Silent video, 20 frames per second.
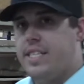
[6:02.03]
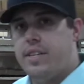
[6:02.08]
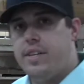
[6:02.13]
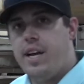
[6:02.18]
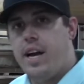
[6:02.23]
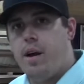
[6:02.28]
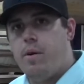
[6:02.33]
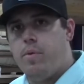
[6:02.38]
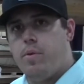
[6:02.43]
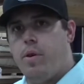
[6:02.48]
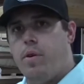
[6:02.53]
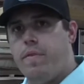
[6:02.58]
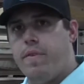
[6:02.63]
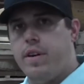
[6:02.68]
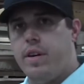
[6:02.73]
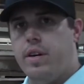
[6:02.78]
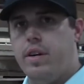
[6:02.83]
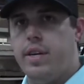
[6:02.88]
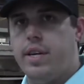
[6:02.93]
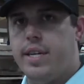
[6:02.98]
so now we're over
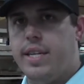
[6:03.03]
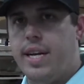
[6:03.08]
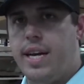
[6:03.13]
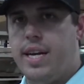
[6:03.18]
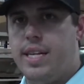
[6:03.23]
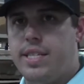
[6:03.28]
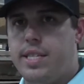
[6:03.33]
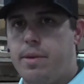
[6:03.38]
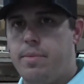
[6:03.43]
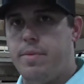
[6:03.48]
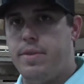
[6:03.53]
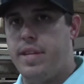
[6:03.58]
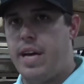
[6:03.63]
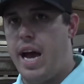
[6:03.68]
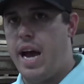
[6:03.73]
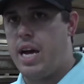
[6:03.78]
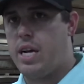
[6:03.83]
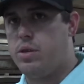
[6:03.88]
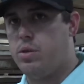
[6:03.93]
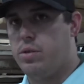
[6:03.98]
here looking at some of the
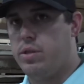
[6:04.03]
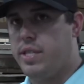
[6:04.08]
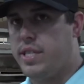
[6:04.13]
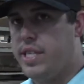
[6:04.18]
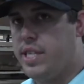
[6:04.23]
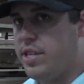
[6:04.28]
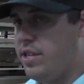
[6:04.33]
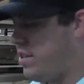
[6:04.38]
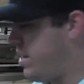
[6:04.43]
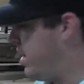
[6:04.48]
actual cedar